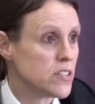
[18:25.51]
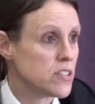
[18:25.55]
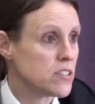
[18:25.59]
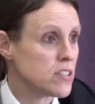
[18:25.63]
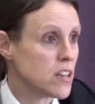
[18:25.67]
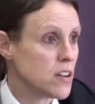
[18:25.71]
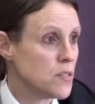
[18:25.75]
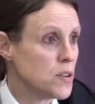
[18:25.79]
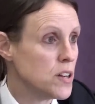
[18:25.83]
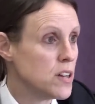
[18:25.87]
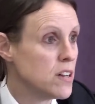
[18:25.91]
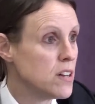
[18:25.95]

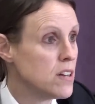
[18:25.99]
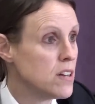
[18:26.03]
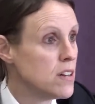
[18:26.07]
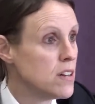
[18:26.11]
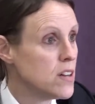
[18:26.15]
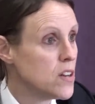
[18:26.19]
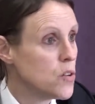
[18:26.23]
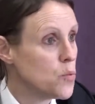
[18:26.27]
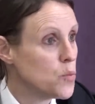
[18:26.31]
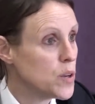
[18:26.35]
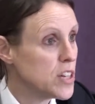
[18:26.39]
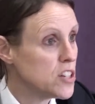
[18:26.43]
So
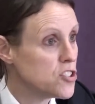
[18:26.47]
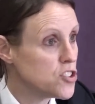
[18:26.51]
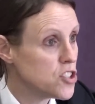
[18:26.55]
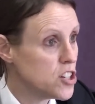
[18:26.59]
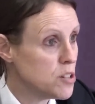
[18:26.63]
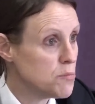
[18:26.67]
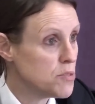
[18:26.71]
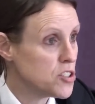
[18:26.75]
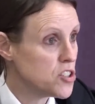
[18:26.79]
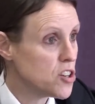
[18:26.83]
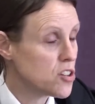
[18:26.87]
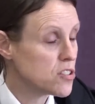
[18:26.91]
we
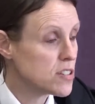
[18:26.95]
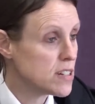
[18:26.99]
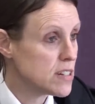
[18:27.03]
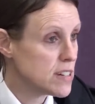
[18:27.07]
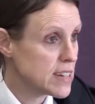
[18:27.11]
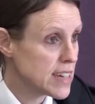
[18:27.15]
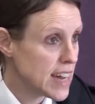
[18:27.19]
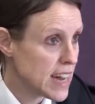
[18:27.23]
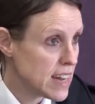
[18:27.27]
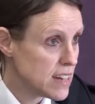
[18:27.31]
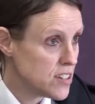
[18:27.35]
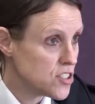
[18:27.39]
assume the dog didn't
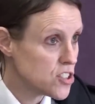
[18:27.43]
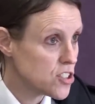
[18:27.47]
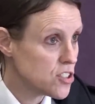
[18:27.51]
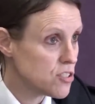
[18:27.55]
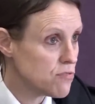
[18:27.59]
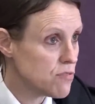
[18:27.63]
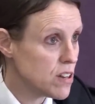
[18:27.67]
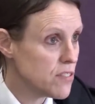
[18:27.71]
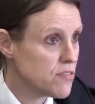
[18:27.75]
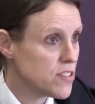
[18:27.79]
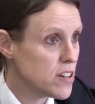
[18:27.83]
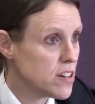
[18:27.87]
get into the
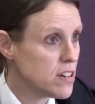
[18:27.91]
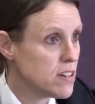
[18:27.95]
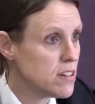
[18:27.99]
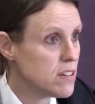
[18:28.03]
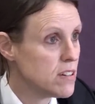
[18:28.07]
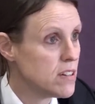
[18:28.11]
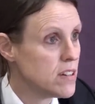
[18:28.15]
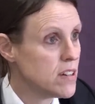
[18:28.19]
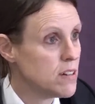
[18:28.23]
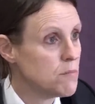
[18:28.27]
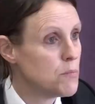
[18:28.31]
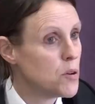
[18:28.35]
river,
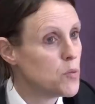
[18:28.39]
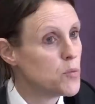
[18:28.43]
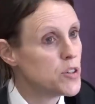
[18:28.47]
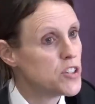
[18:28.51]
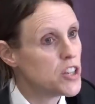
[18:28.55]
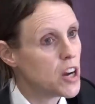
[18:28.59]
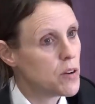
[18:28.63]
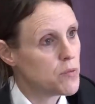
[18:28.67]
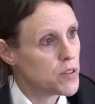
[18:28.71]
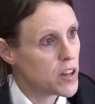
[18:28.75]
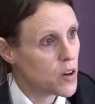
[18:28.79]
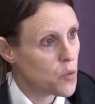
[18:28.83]
but we
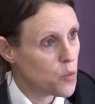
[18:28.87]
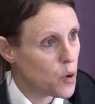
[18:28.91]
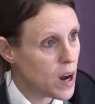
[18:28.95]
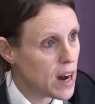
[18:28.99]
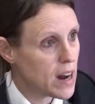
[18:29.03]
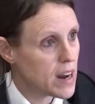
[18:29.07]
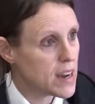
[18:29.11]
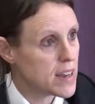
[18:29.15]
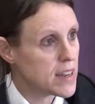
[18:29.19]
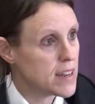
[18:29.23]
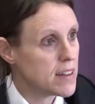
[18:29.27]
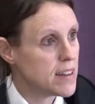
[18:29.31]
don't know
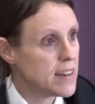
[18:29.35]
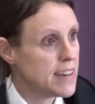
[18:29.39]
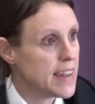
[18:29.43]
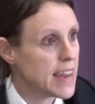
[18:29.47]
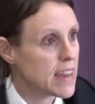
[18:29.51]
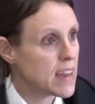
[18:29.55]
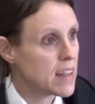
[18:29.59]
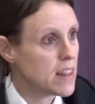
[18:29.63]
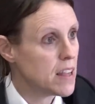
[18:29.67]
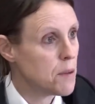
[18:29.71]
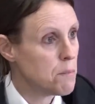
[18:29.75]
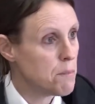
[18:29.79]
why
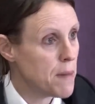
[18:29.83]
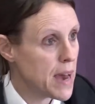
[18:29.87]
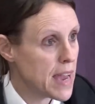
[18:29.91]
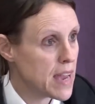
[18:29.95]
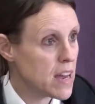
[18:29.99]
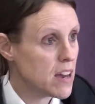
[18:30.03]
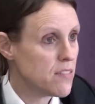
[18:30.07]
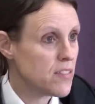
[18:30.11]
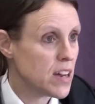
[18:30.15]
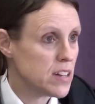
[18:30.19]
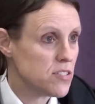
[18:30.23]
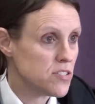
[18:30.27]
Nicola may
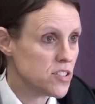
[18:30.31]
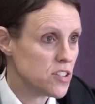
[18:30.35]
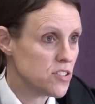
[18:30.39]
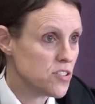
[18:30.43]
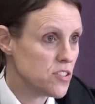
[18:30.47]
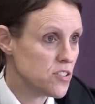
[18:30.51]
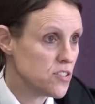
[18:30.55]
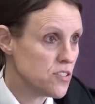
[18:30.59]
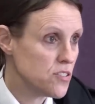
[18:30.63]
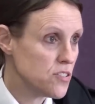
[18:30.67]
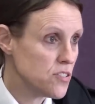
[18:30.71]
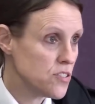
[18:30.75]
have entered
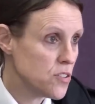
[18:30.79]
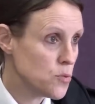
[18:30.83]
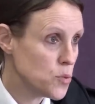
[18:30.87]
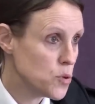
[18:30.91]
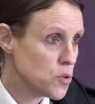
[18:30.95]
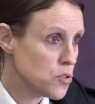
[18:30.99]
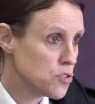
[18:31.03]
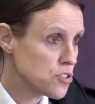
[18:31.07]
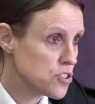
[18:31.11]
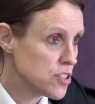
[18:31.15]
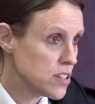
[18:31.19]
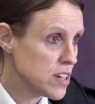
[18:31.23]
the
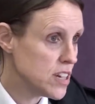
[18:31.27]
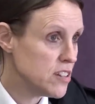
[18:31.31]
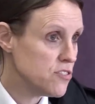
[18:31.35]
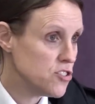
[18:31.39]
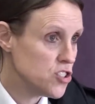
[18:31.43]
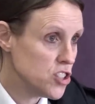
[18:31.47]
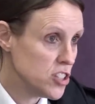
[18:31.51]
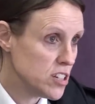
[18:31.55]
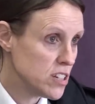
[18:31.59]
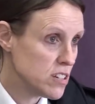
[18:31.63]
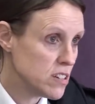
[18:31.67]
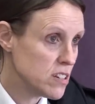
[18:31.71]
water if
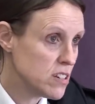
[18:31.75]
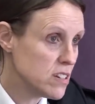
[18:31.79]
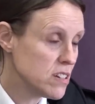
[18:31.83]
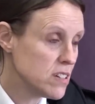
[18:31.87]
she did.